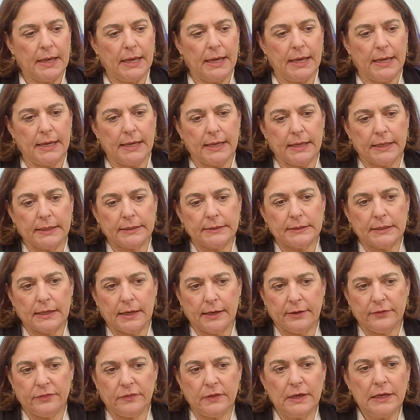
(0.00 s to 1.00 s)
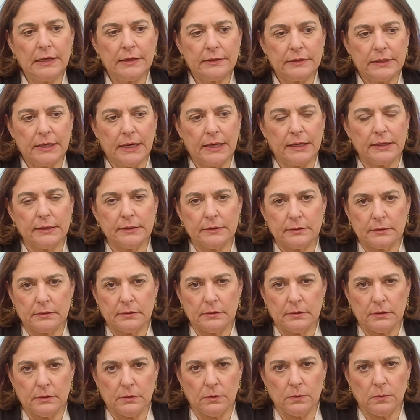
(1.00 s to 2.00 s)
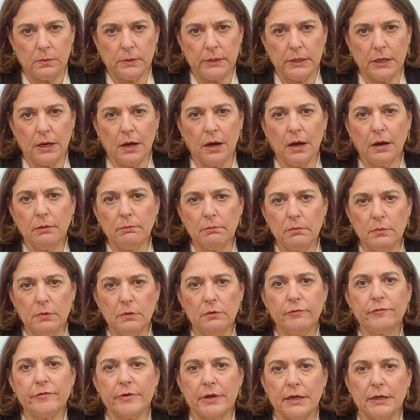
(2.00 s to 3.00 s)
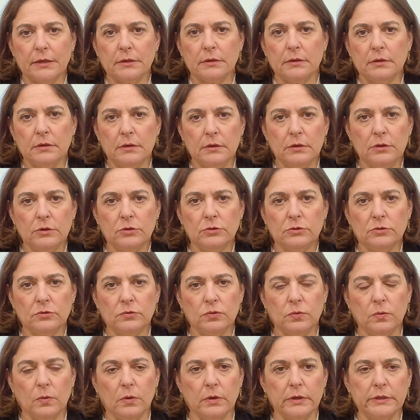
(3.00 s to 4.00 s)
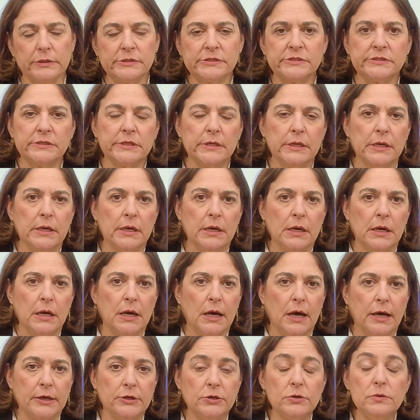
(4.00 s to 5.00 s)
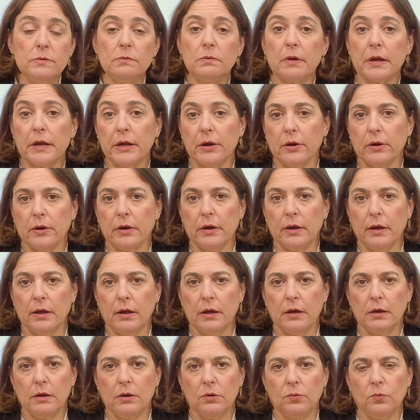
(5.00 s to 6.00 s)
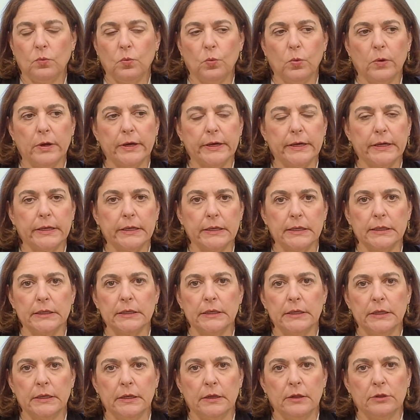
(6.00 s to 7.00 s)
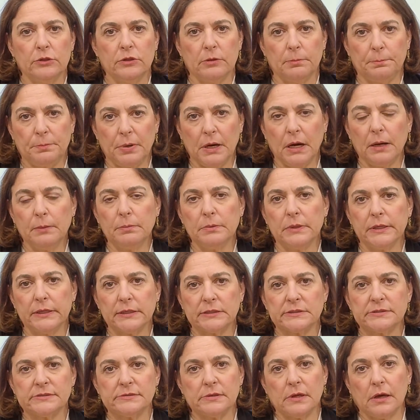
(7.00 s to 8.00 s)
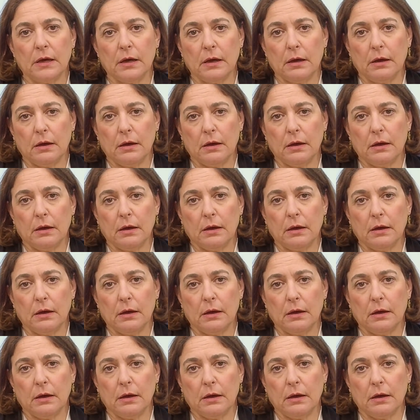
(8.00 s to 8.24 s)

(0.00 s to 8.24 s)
And I think that we are moving towards a new era where the publics